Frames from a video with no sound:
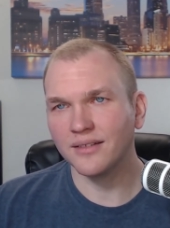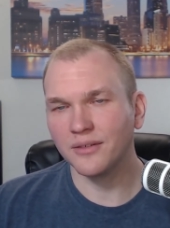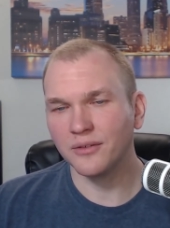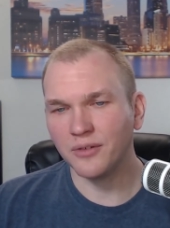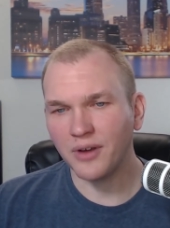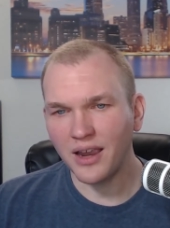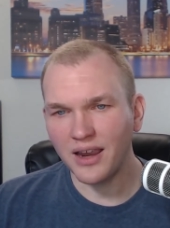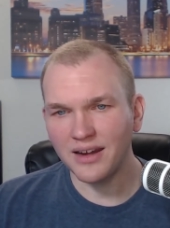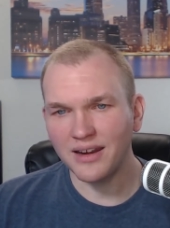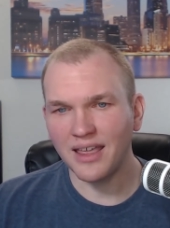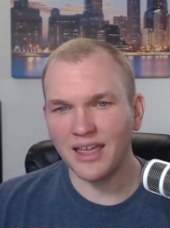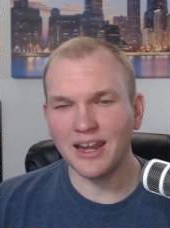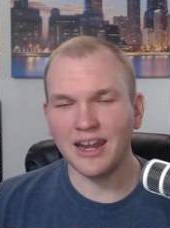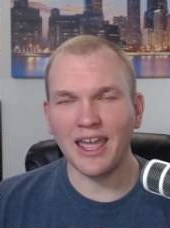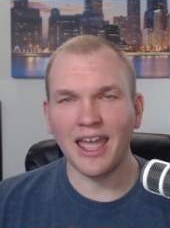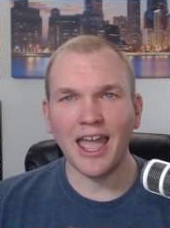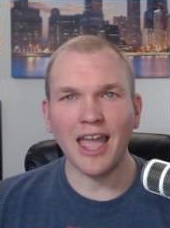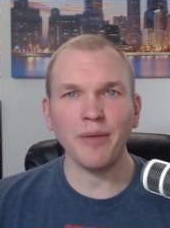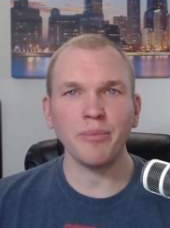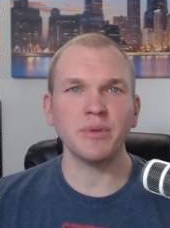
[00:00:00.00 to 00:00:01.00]
right? And it
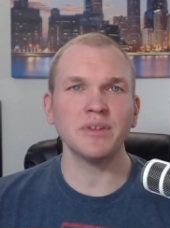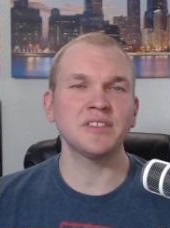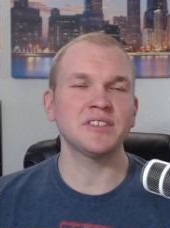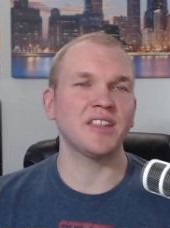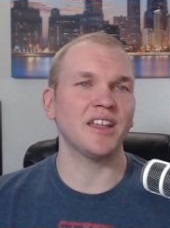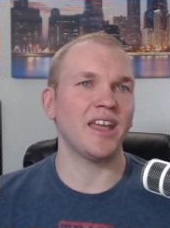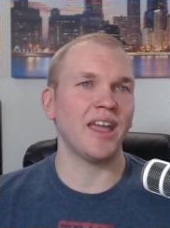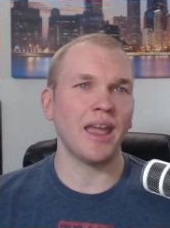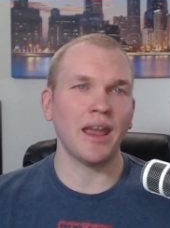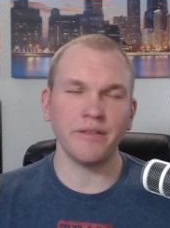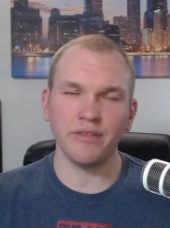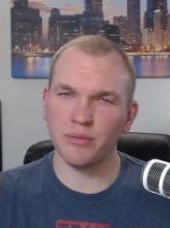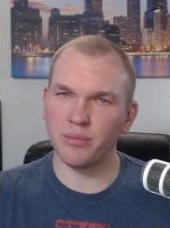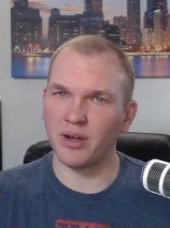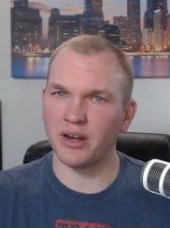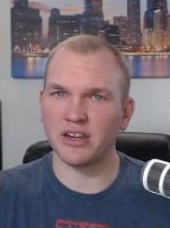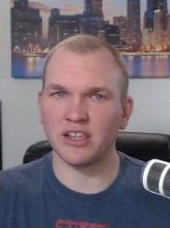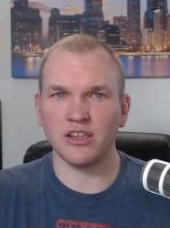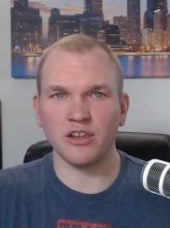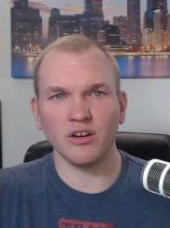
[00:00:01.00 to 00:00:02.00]
happens to
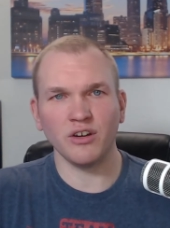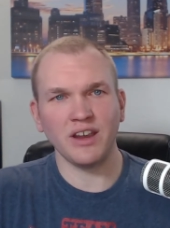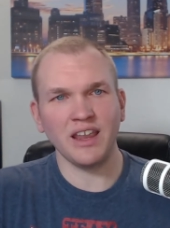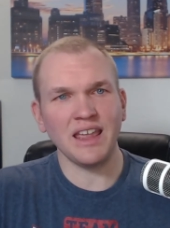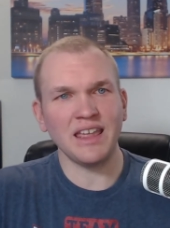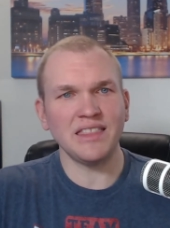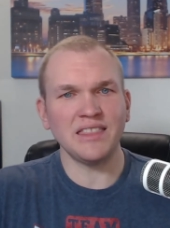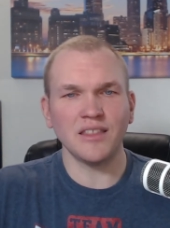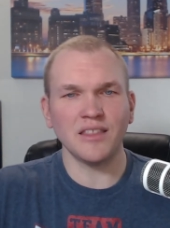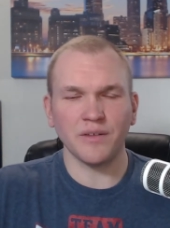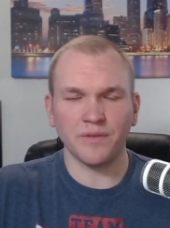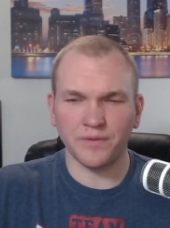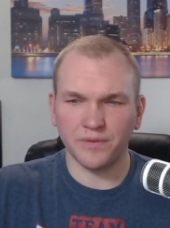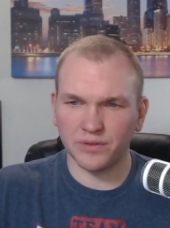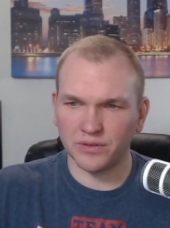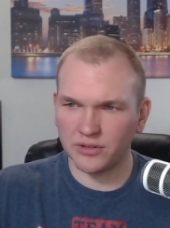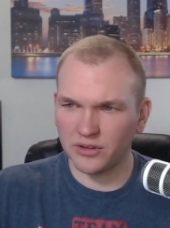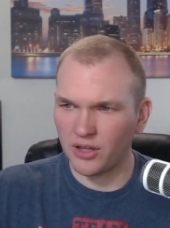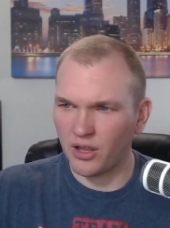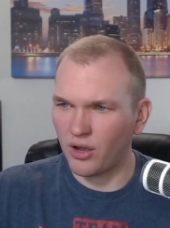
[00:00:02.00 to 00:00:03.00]
everybody. You're in the
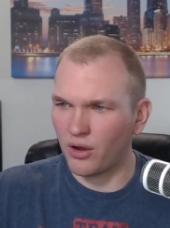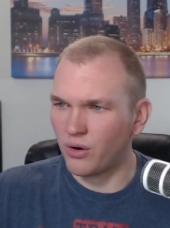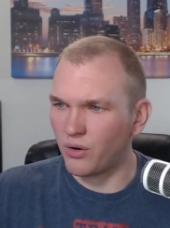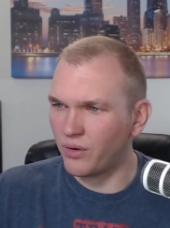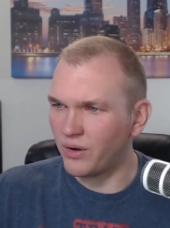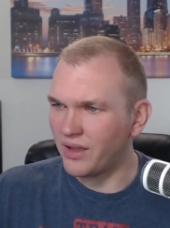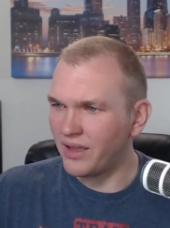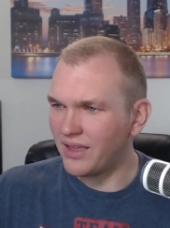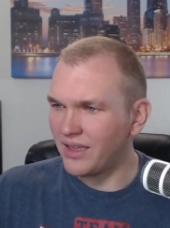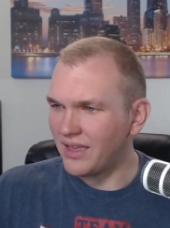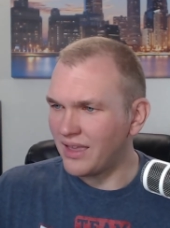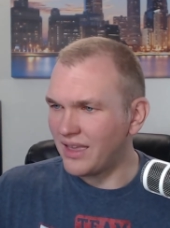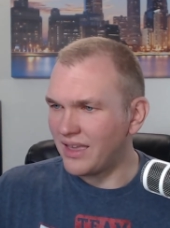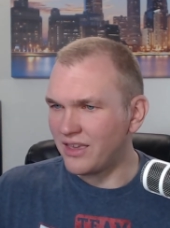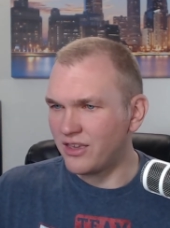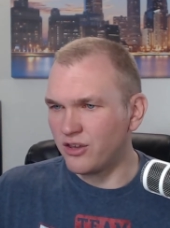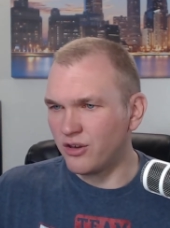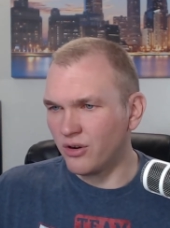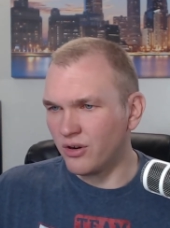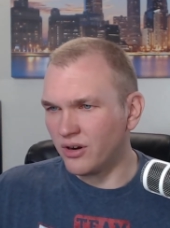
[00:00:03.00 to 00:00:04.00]
flow,
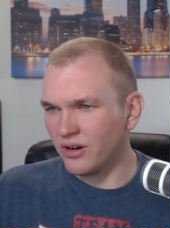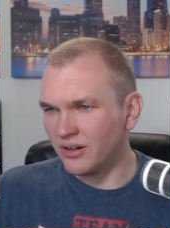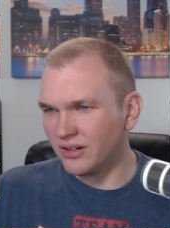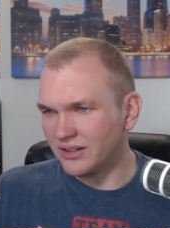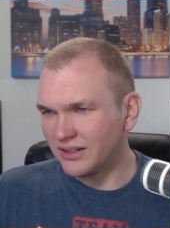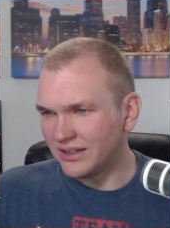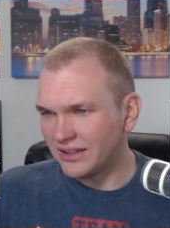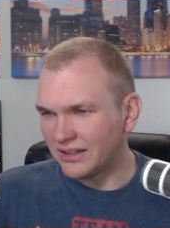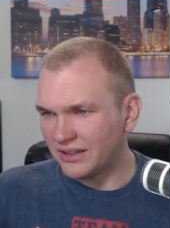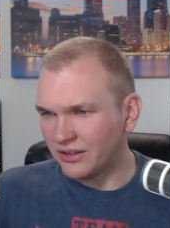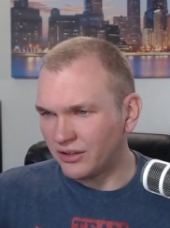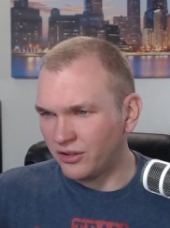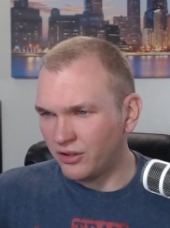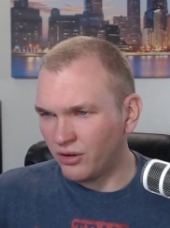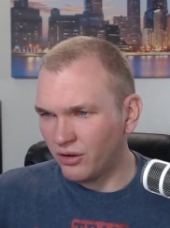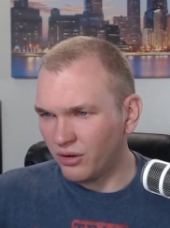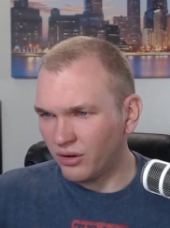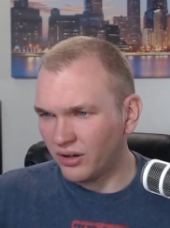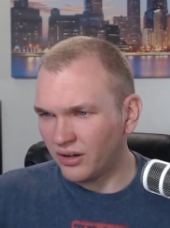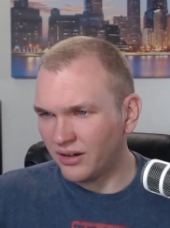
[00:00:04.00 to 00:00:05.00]
you're
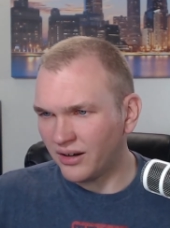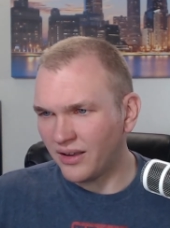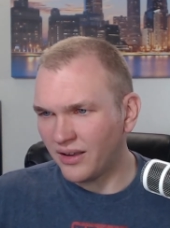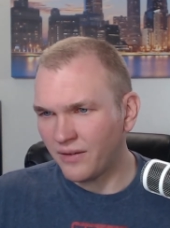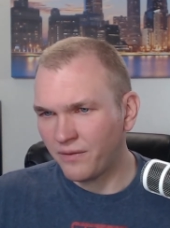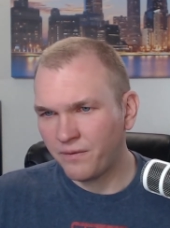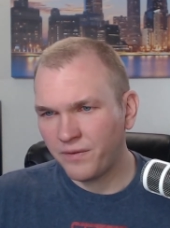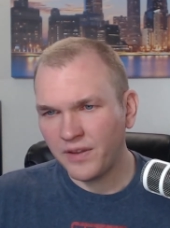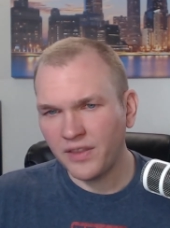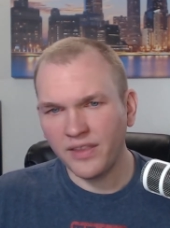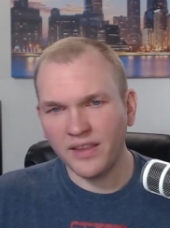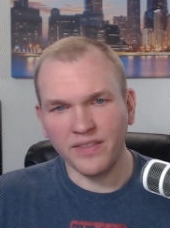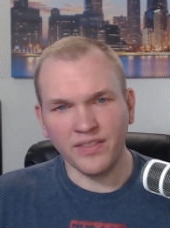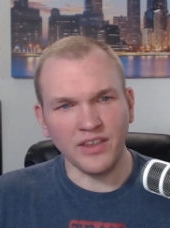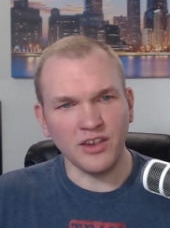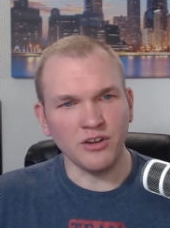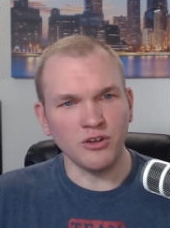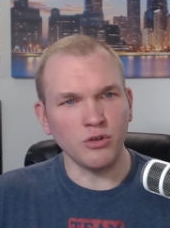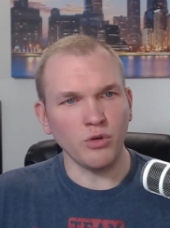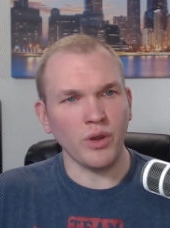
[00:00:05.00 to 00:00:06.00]
feeling
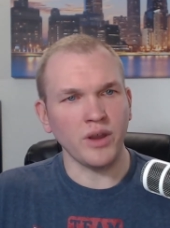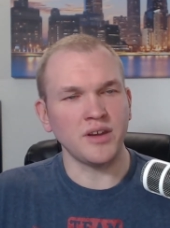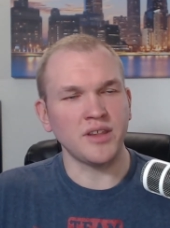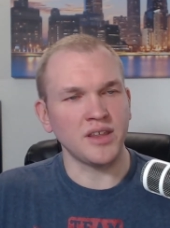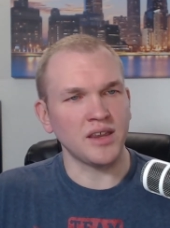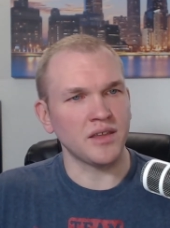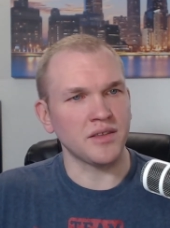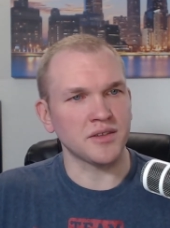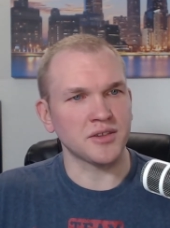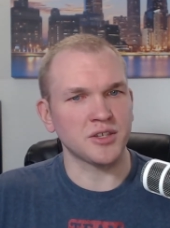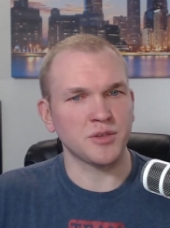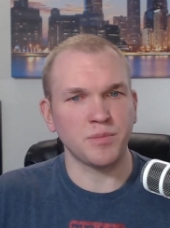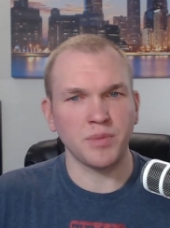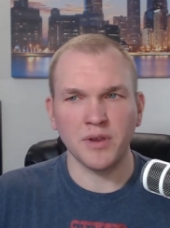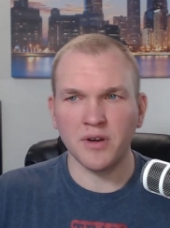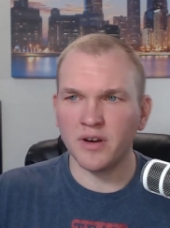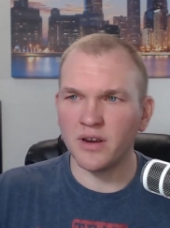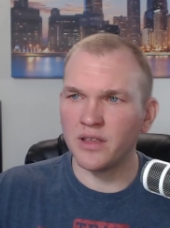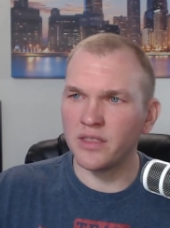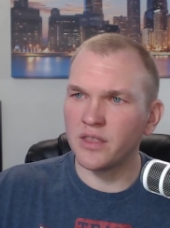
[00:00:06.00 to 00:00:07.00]
the anointing of the
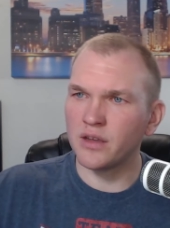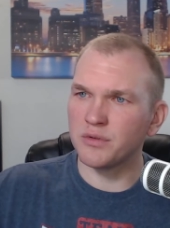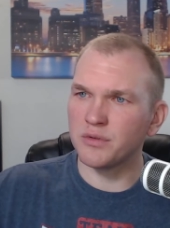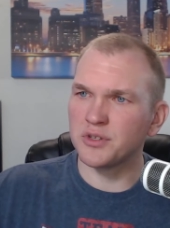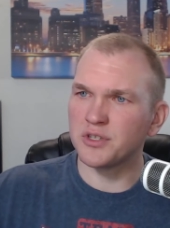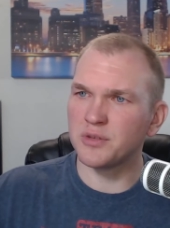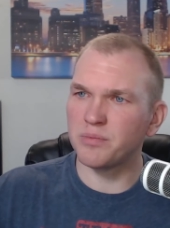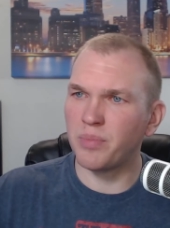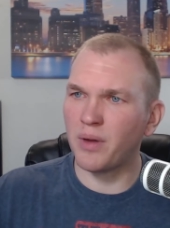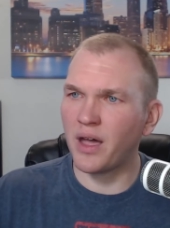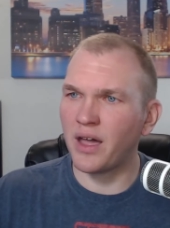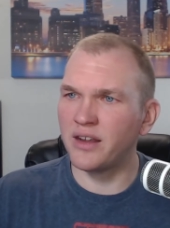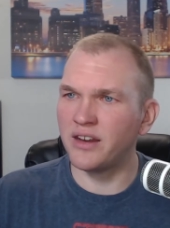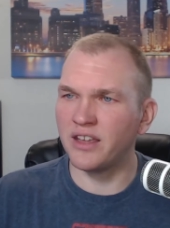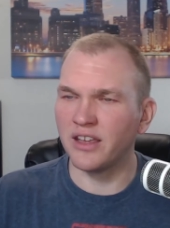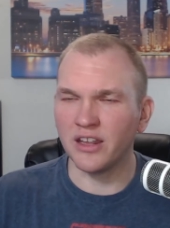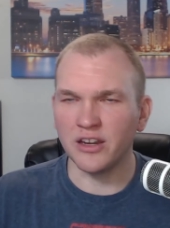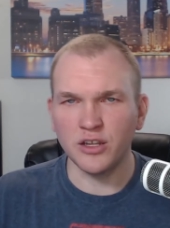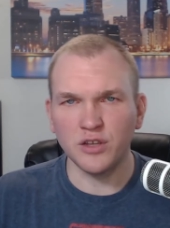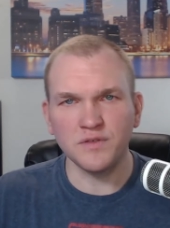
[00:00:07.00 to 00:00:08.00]
Spirit, and they're
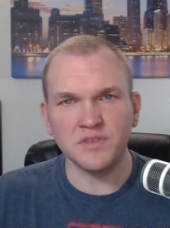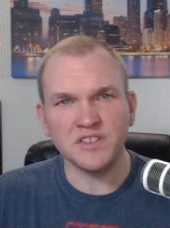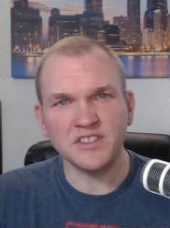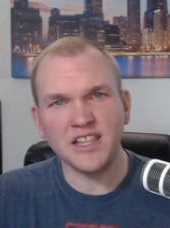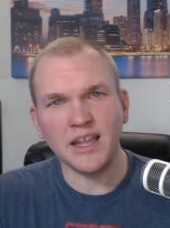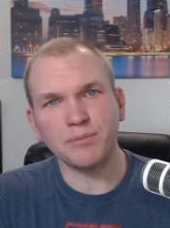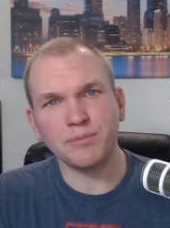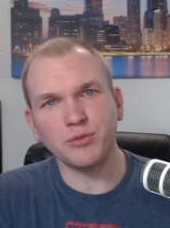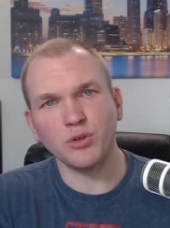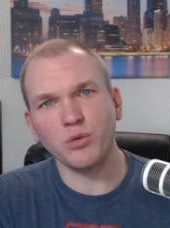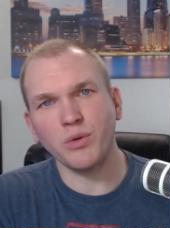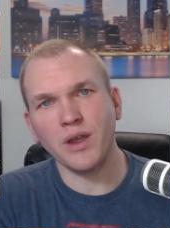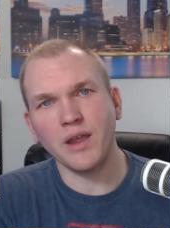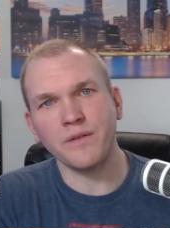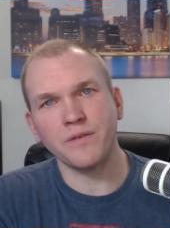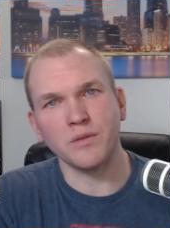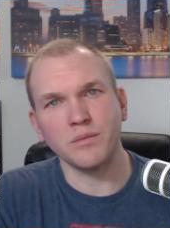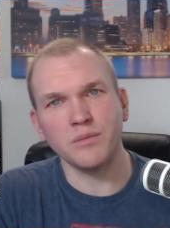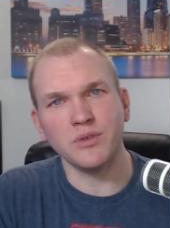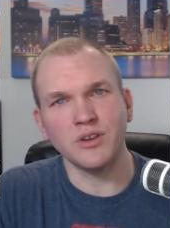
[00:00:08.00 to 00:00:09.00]
responding, and you've stepped away
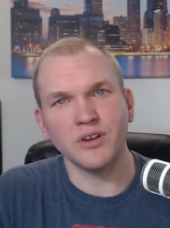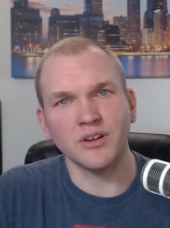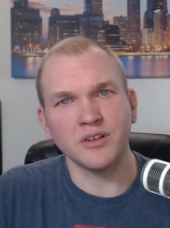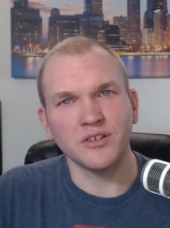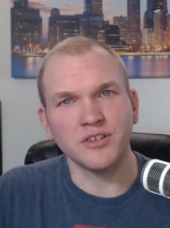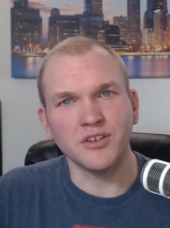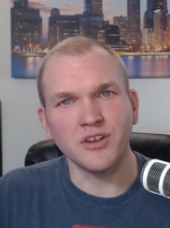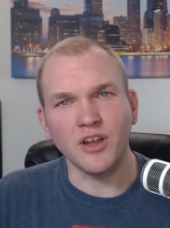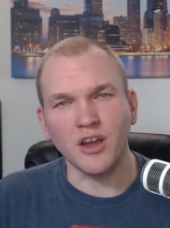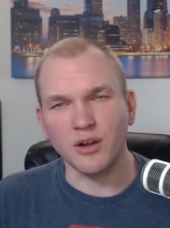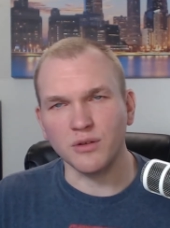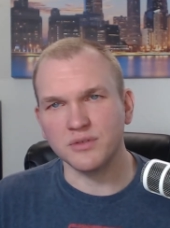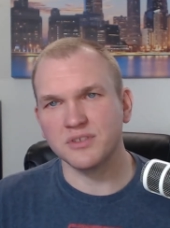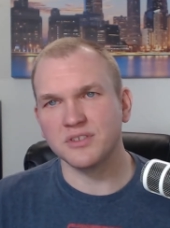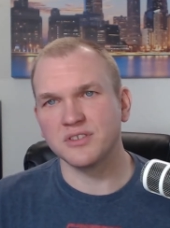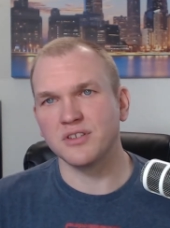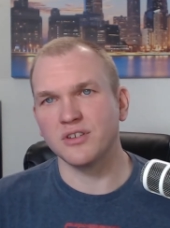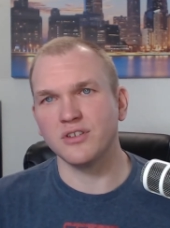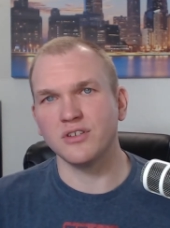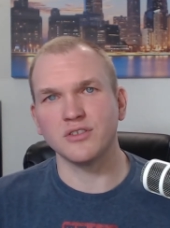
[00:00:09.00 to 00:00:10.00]
from your
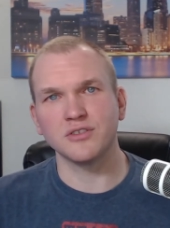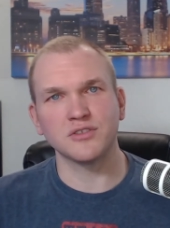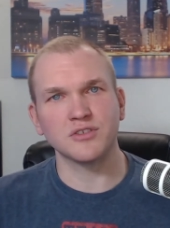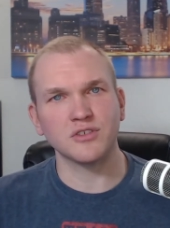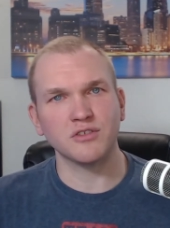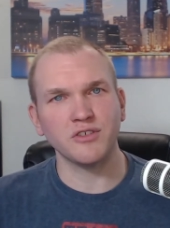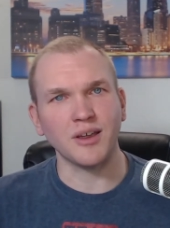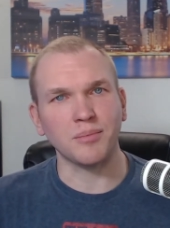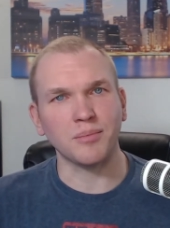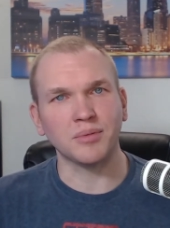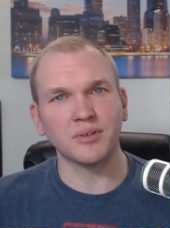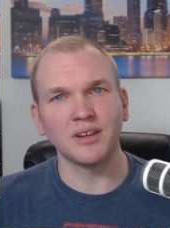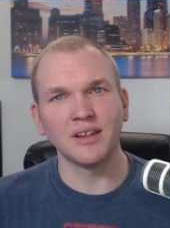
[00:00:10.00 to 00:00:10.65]
notes or your script,